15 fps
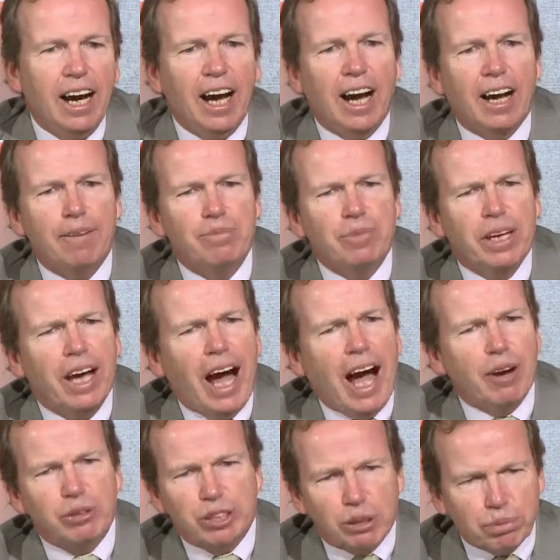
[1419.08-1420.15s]
Yeah.
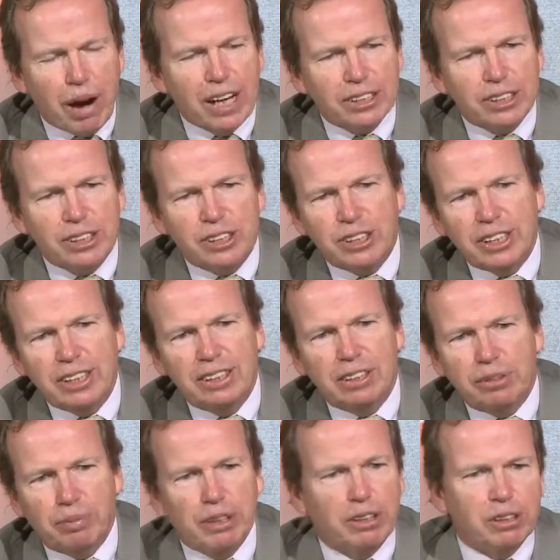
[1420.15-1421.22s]
I was surprised to see,
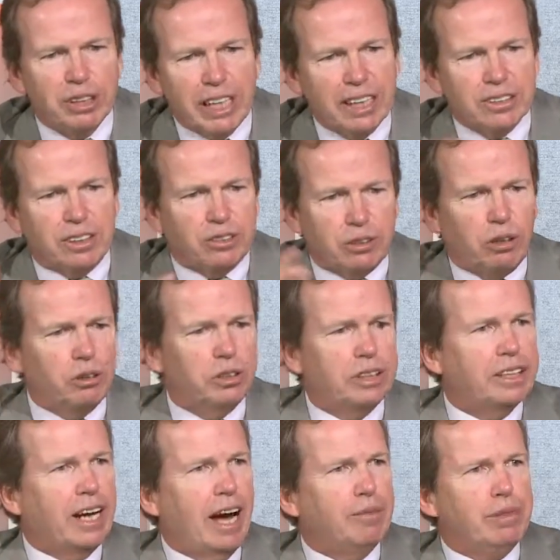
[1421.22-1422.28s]
because
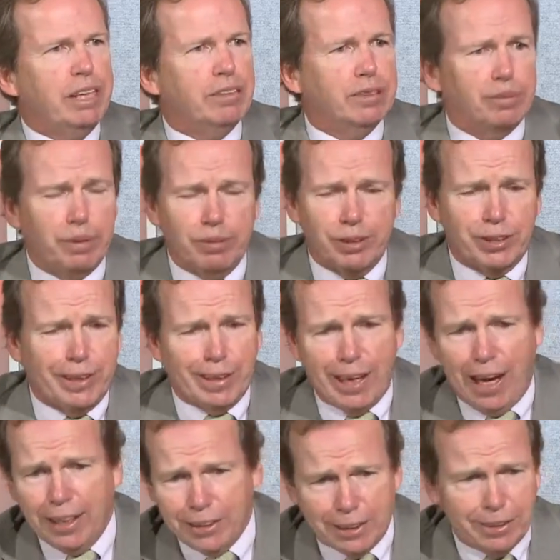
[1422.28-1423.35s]
anecdotally, I'm hearing people saying,
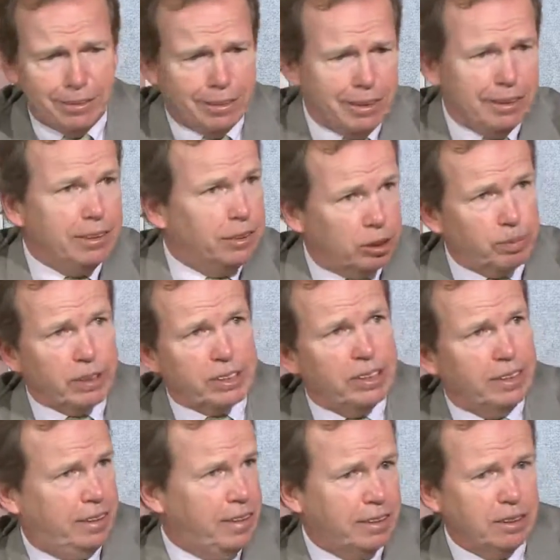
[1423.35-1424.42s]
I still, especially
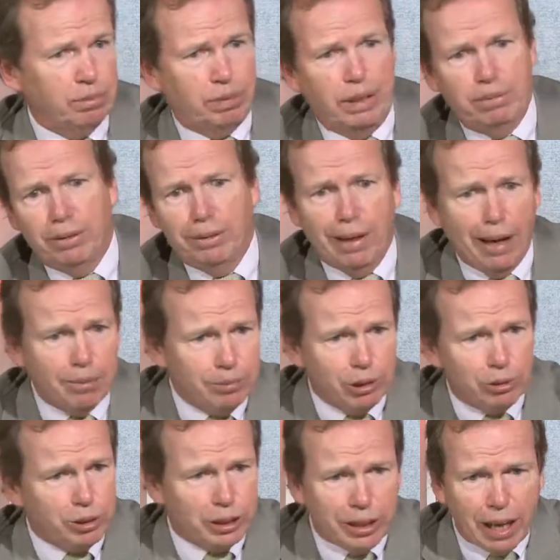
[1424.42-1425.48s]
the younger people, I'm losing